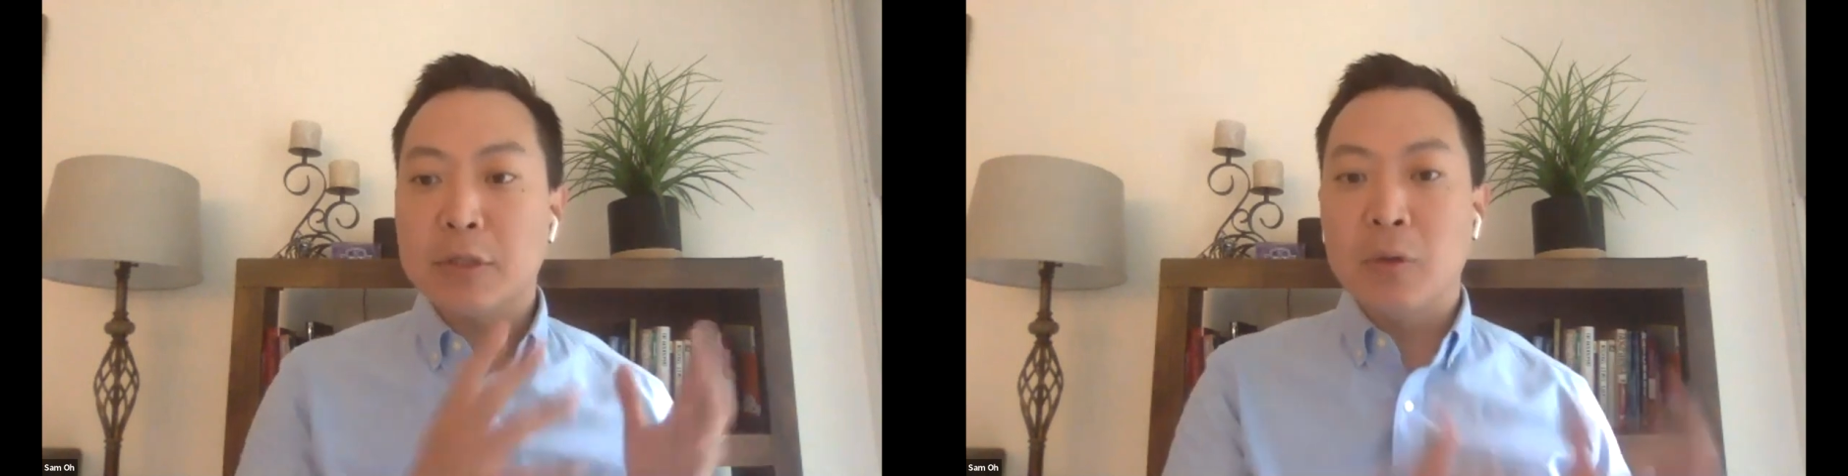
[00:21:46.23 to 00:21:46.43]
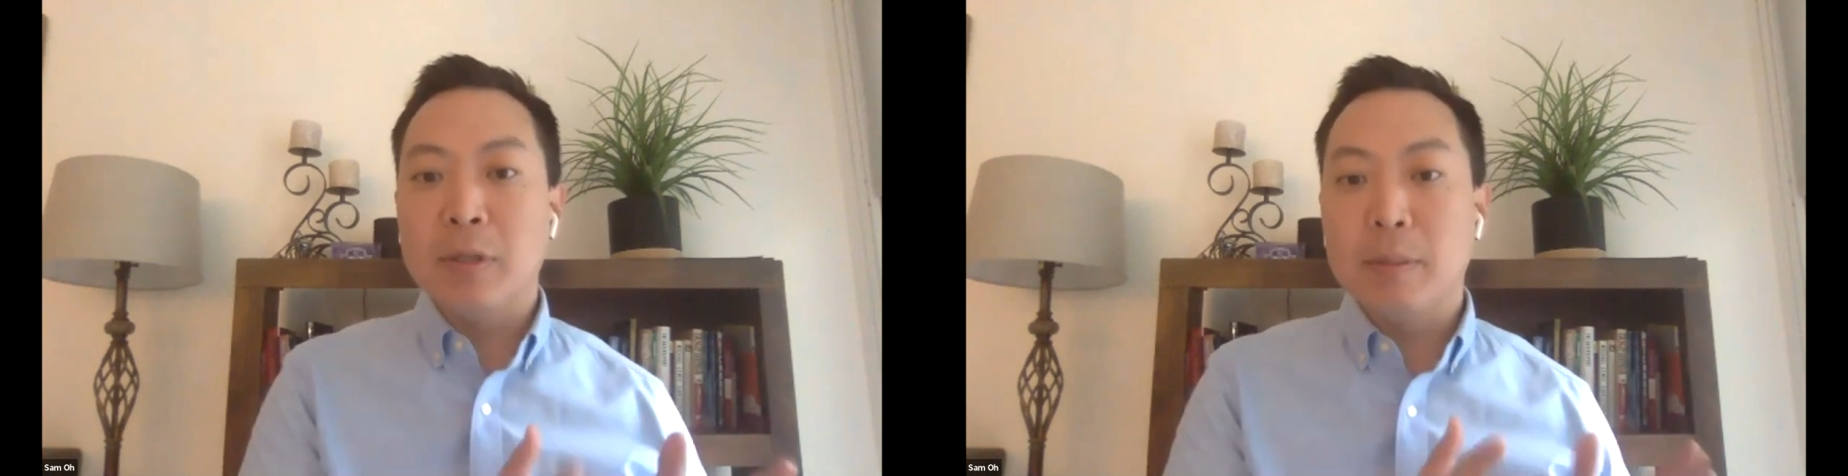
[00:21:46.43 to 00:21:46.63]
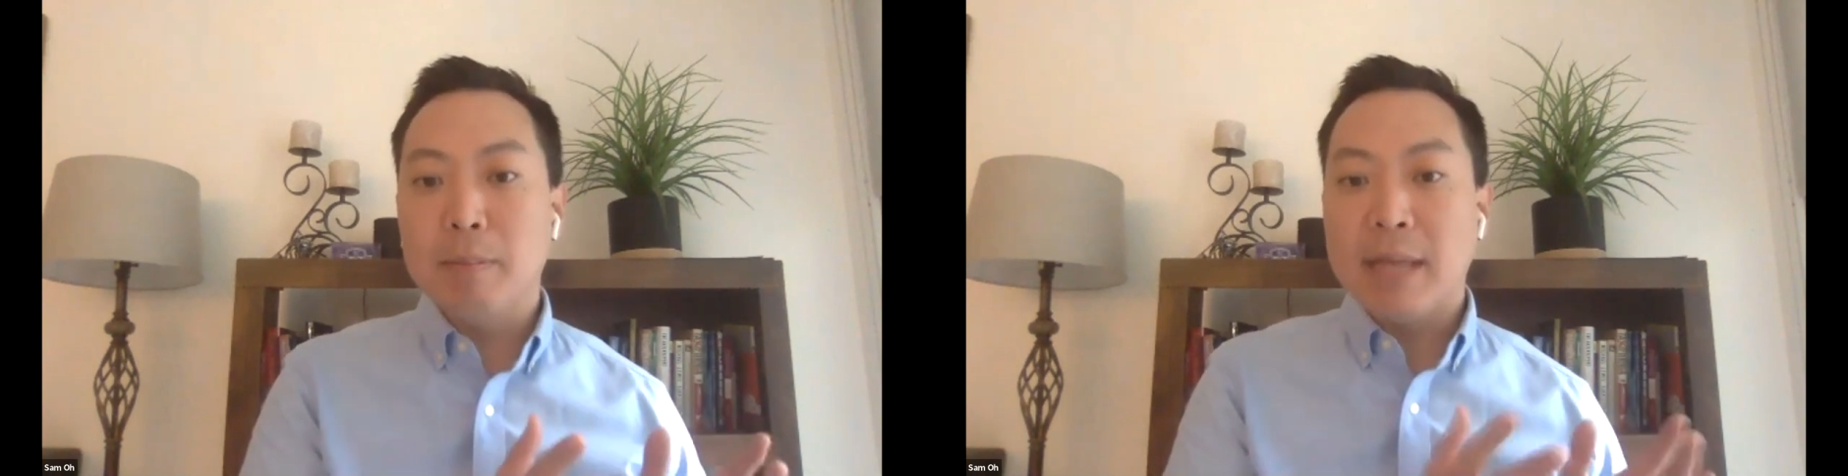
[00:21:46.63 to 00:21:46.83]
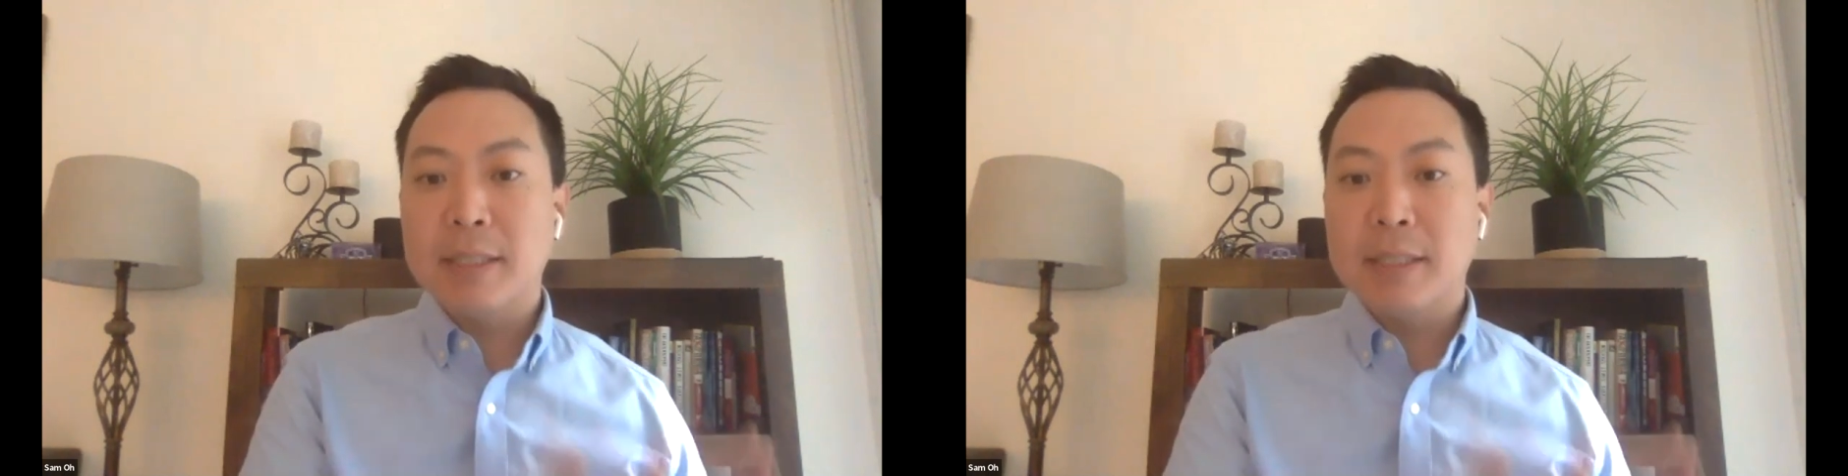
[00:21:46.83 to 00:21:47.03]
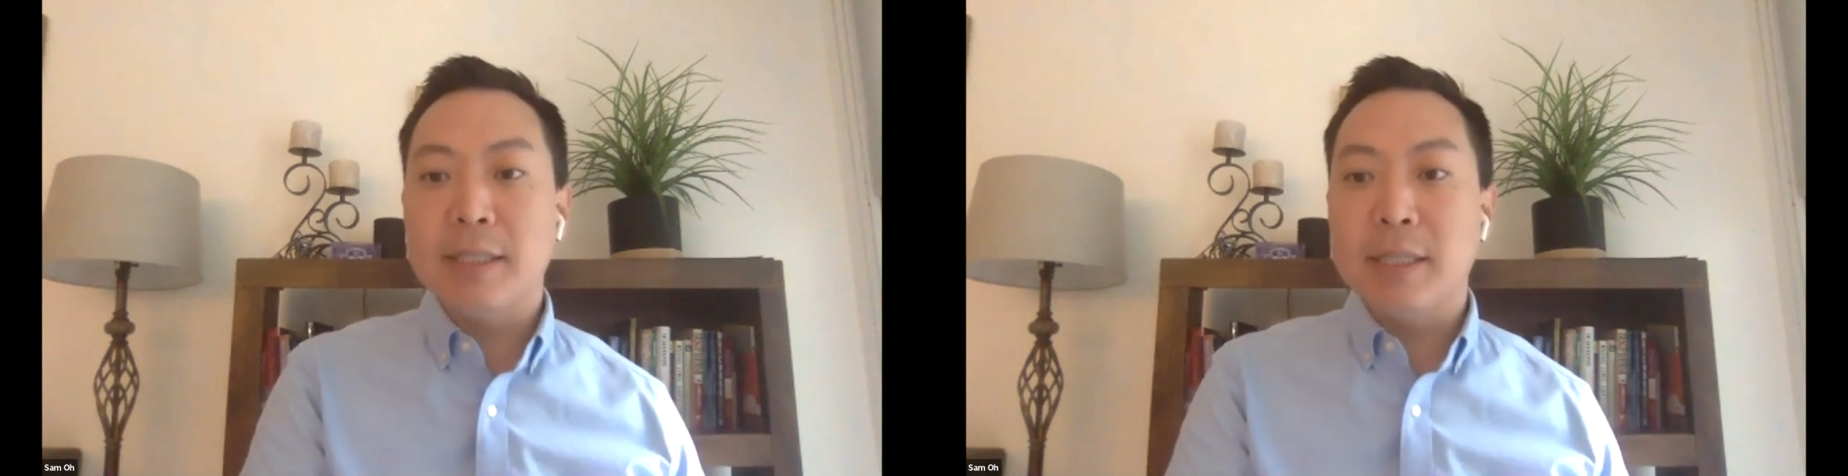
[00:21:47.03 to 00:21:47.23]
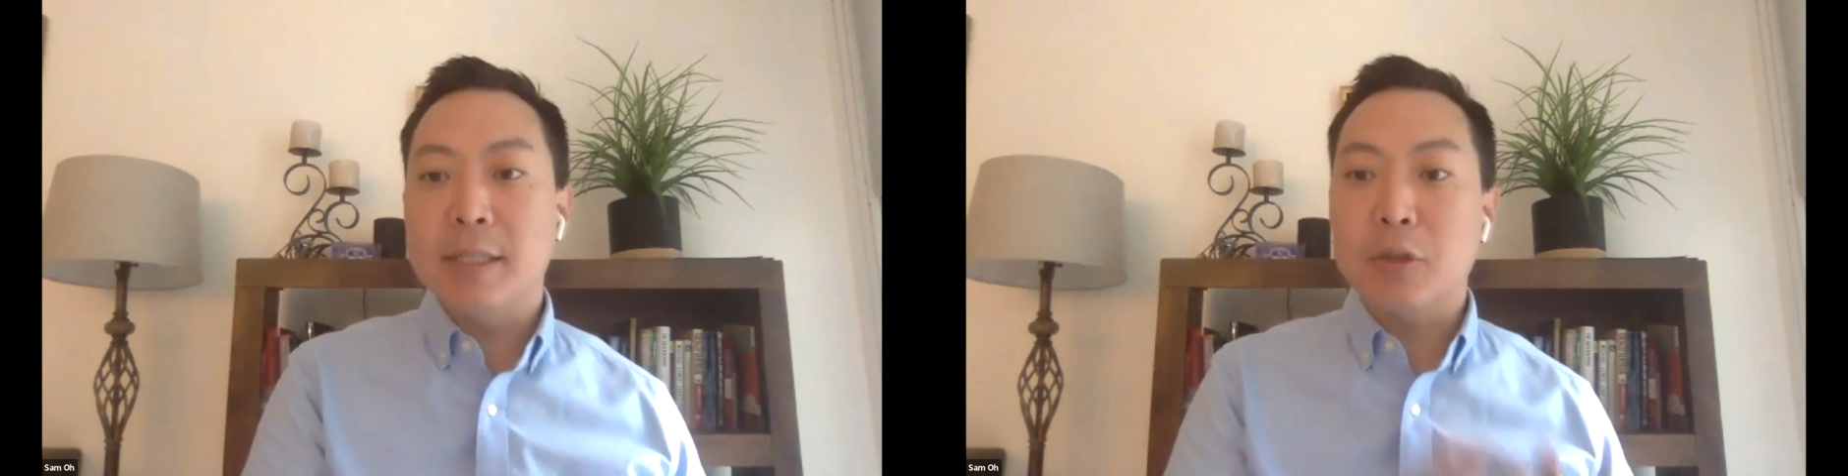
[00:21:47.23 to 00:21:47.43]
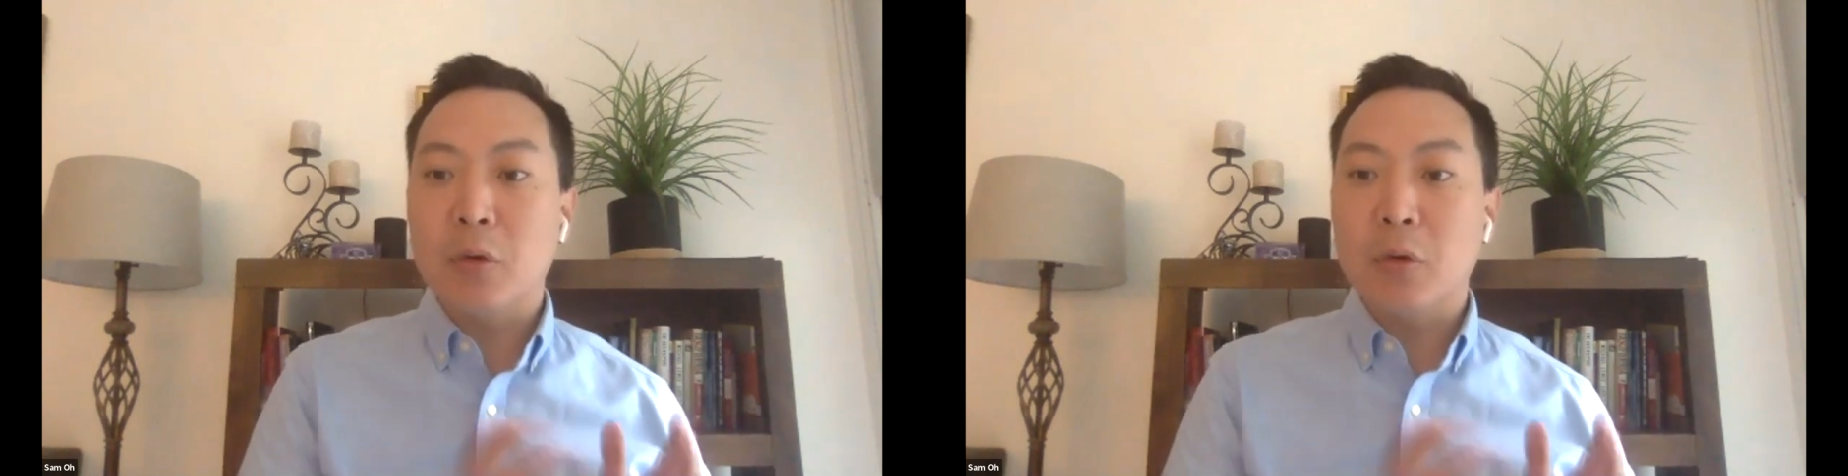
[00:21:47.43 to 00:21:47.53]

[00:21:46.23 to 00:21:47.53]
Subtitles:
certain messages,